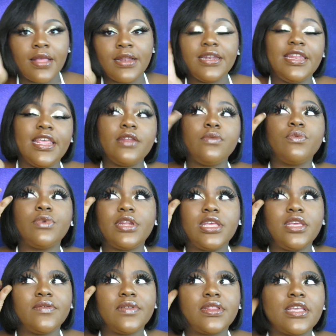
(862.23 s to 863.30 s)
Didn't
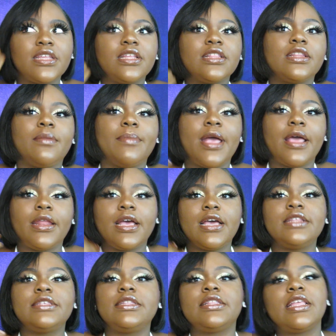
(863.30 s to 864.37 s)
really even think nothing about it.
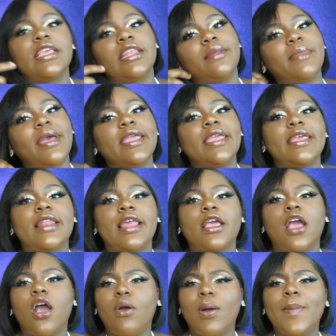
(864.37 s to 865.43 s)
Honestly, thinking in my head like,
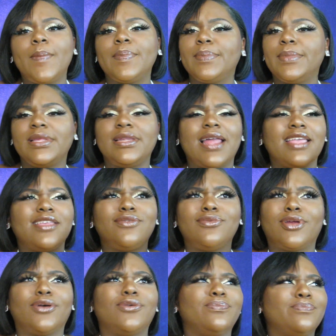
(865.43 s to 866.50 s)
oh, I'm gonna be like, you
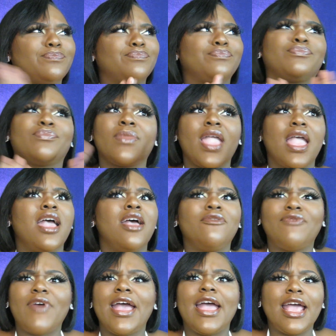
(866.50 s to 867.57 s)
know,
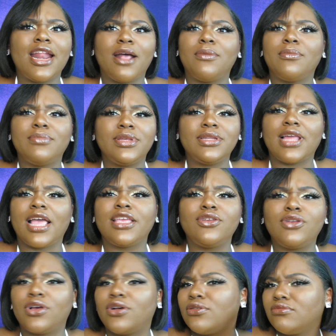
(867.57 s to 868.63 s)
fine. I'm gonna be like, you
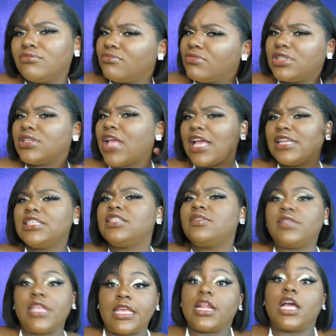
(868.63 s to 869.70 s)
know, I just
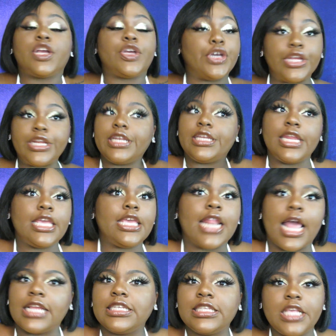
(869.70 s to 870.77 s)
did a good deed.
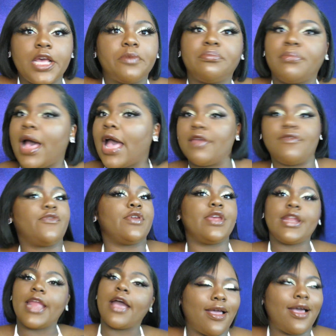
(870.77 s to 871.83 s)
I just helped my
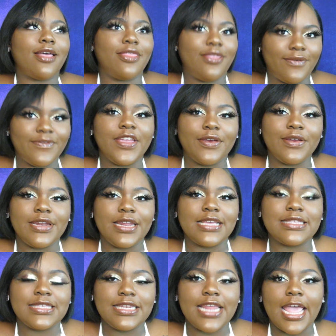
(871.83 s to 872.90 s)
friend out the very
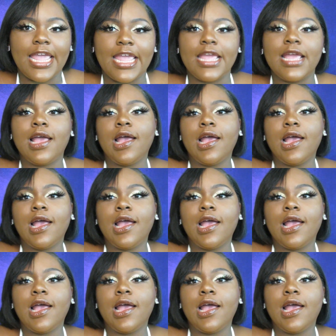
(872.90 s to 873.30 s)
next day.